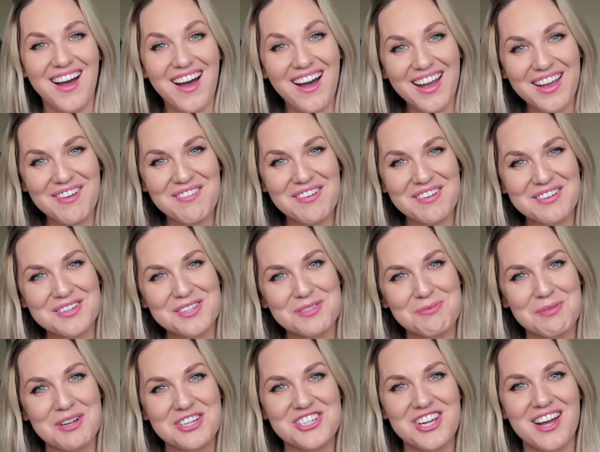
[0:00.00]
Hi, welcome
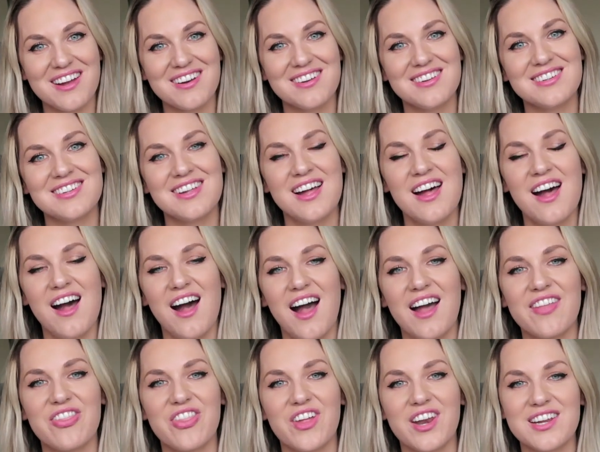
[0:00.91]
to my channel.
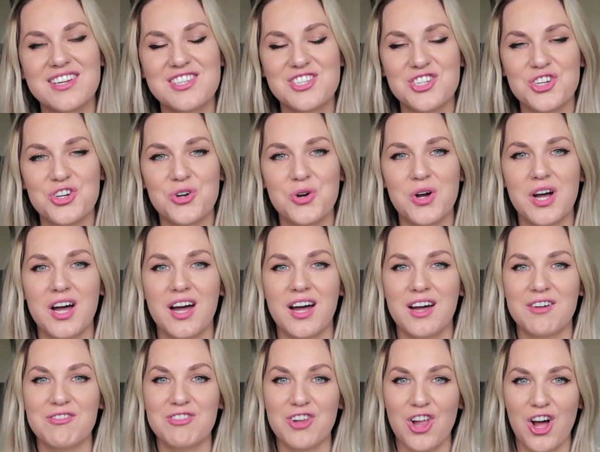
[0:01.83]
I thought I'd do
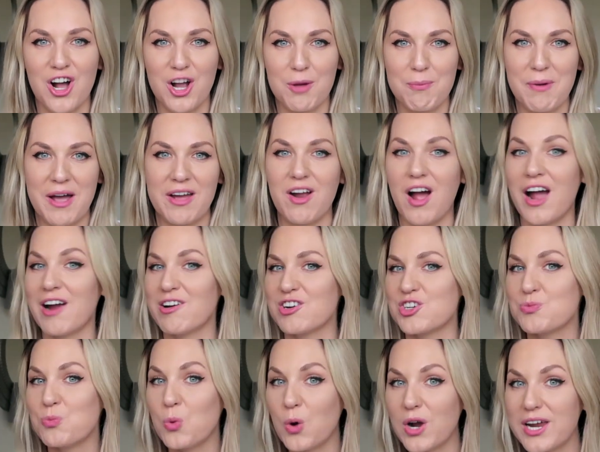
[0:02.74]
a vlog about
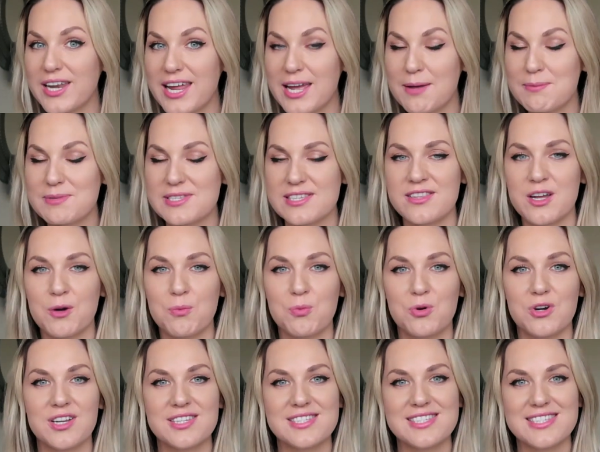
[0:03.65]
Irish boy names and their
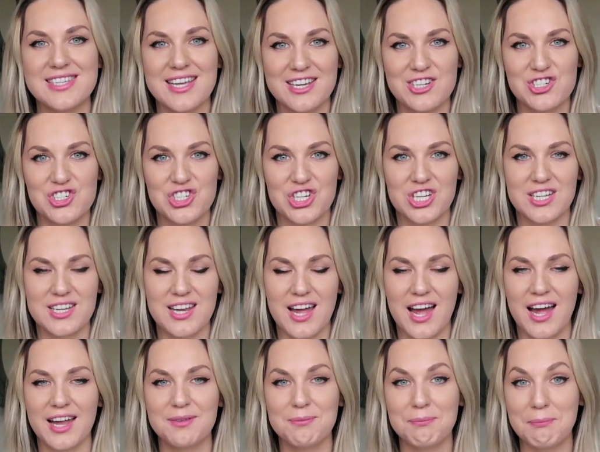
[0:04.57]
pronunciation
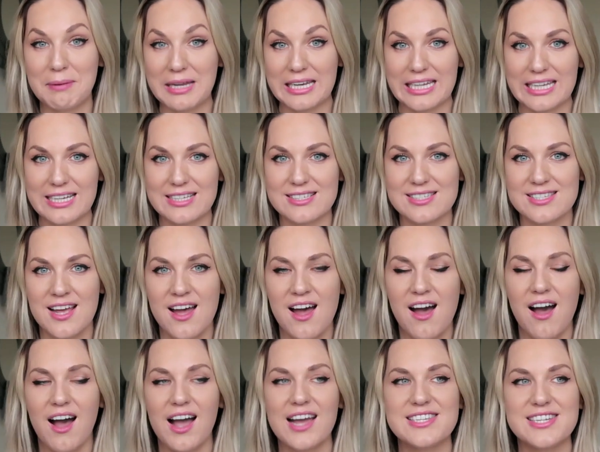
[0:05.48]
and meanings.
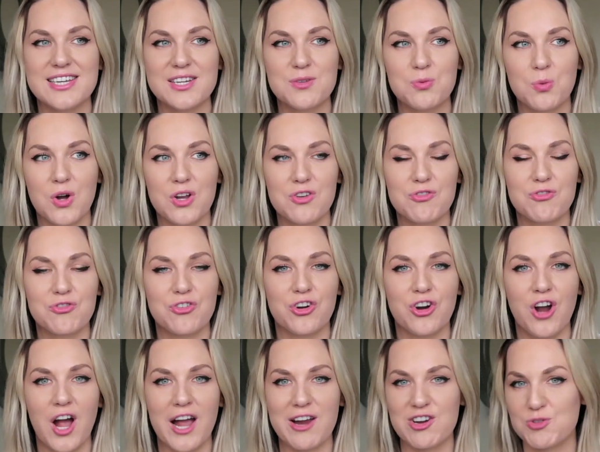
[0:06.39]
I did one
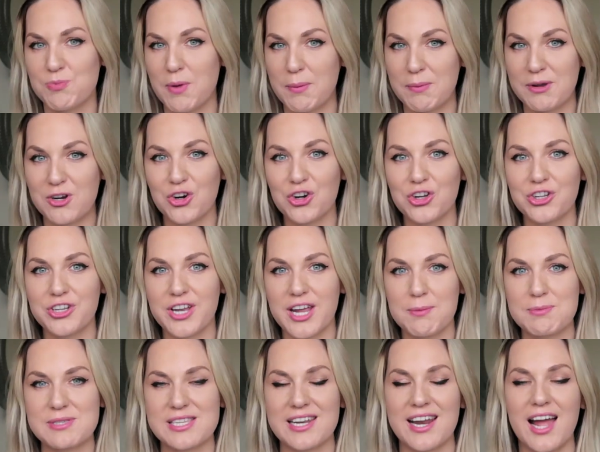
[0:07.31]
for Irish baby girl
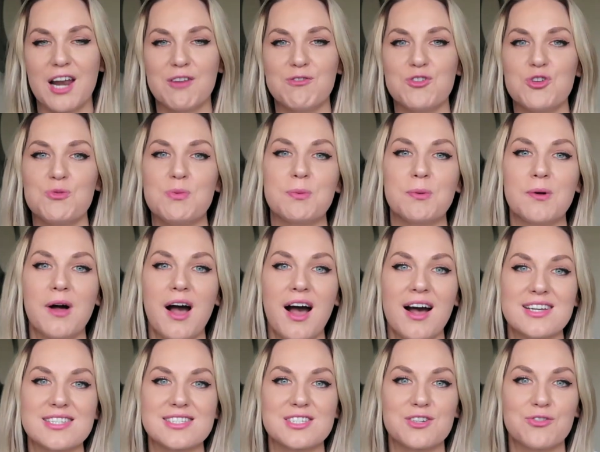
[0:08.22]
names and I had a few people
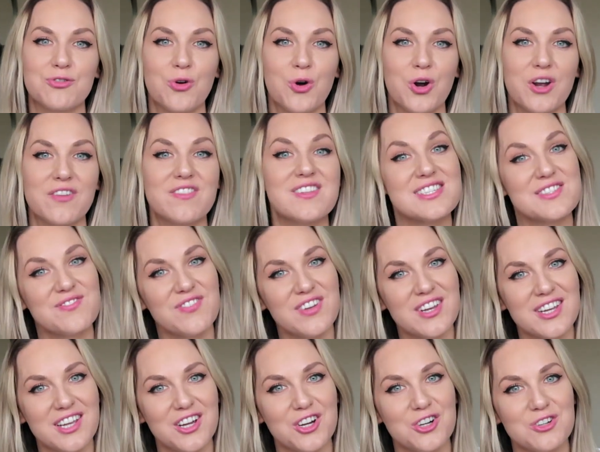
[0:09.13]
ask for this
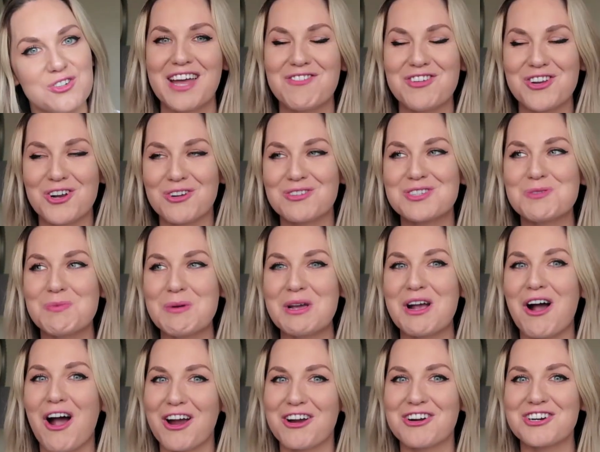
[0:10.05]
video. If you don't
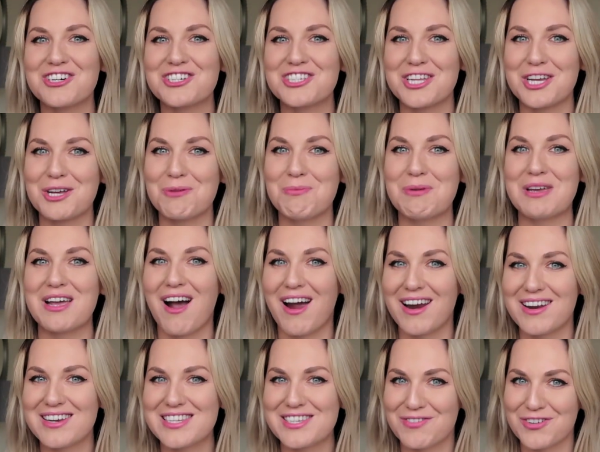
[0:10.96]
speak Irish, they can be
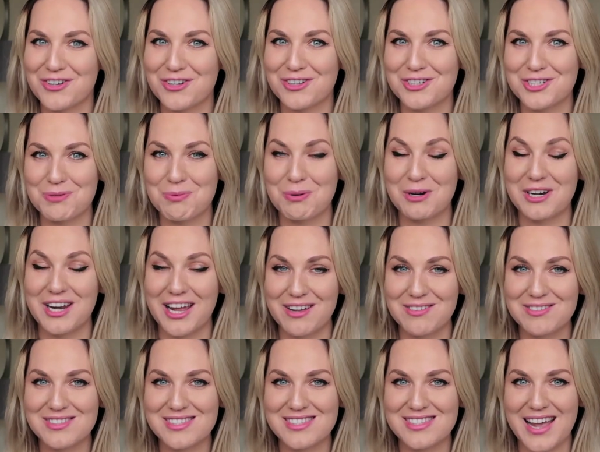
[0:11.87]
kind of difficult to
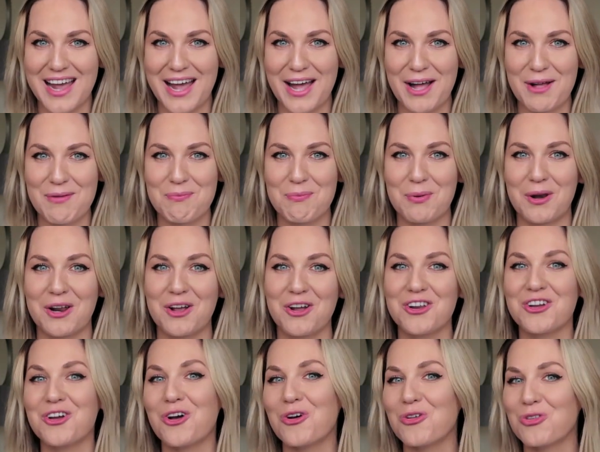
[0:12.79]
pronounce, but I'm
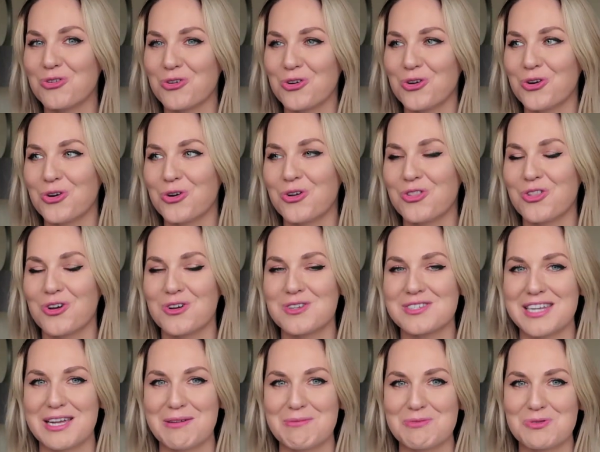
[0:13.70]
going to go through
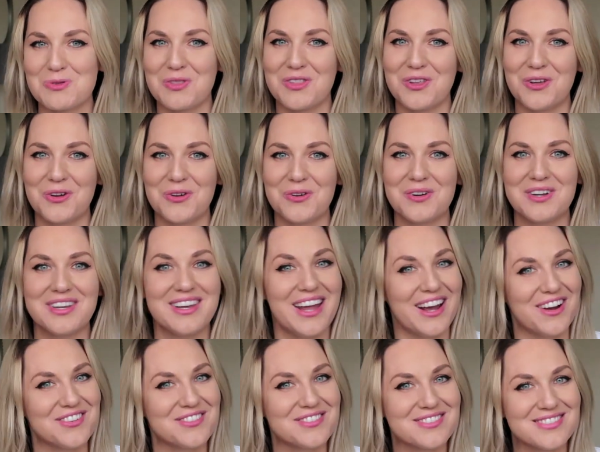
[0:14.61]
those names with you
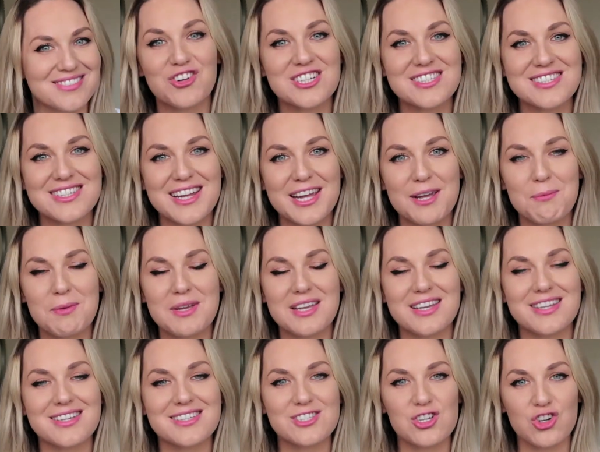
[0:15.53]
now. First name
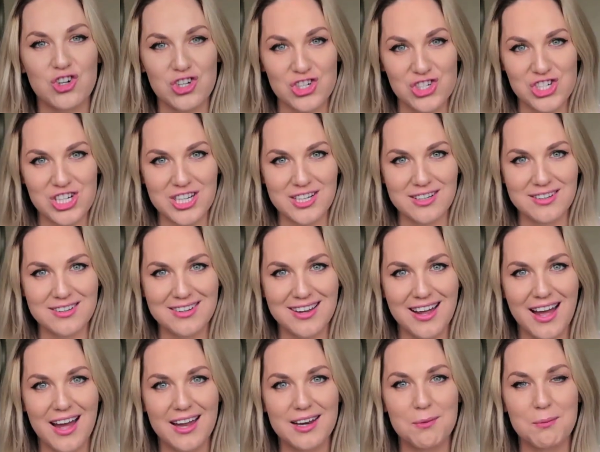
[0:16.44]
is Oshin
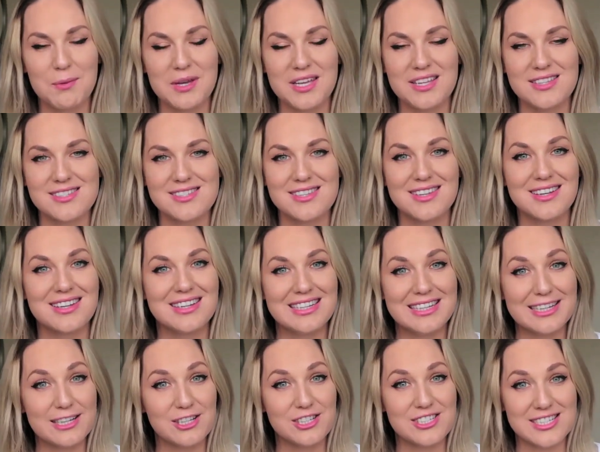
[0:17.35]
and it means
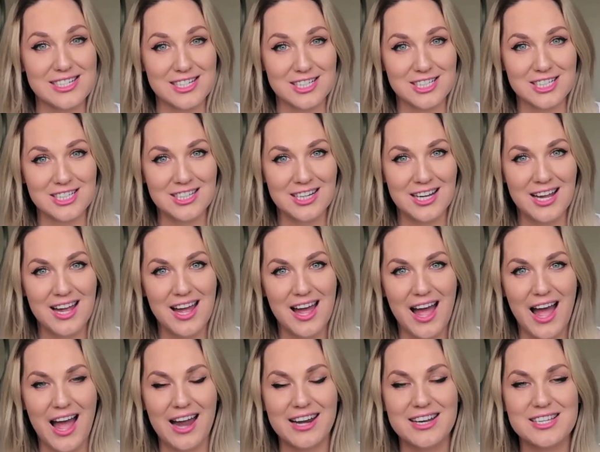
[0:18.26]
little deer,
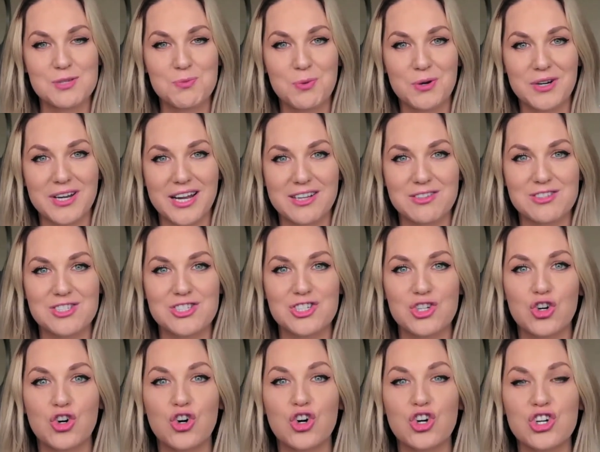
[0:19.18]
and it's
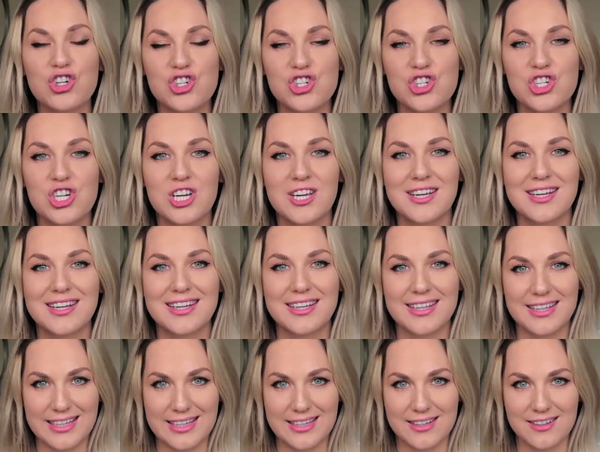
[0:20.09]
pronounced
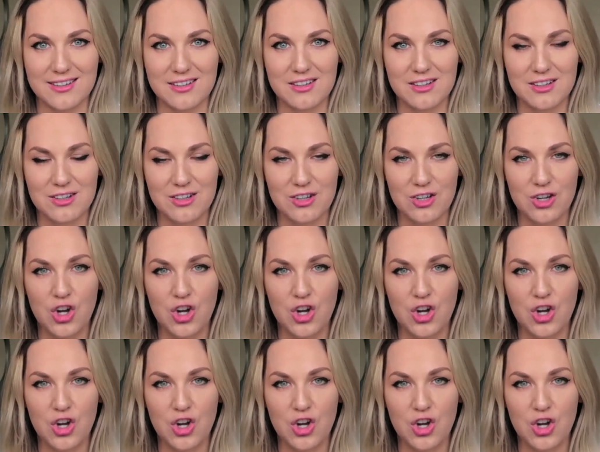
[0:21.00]
Ush-in.